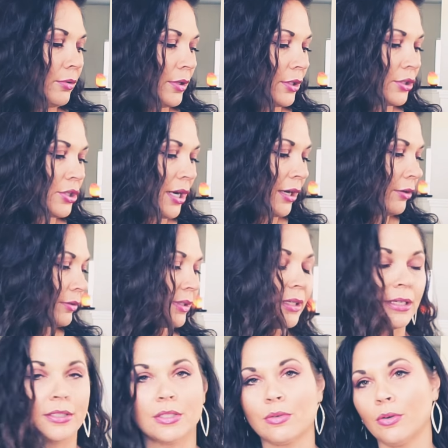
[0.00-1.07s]
which I don't
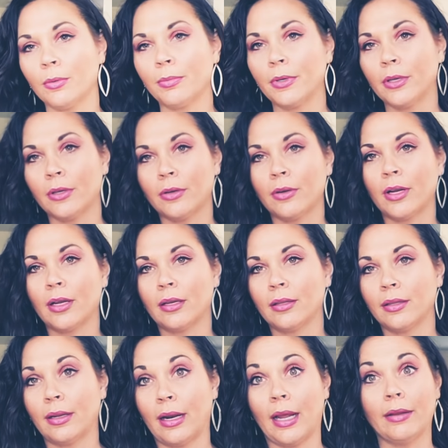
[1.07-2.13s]
think a Scorpio
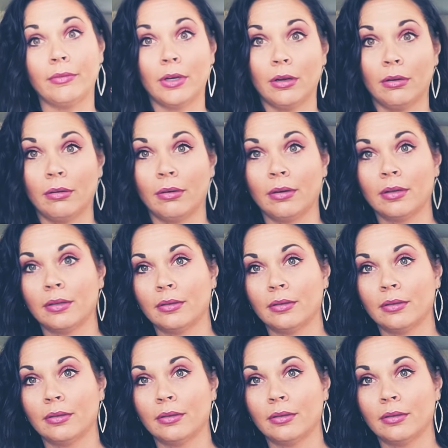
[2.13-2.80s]
that I've known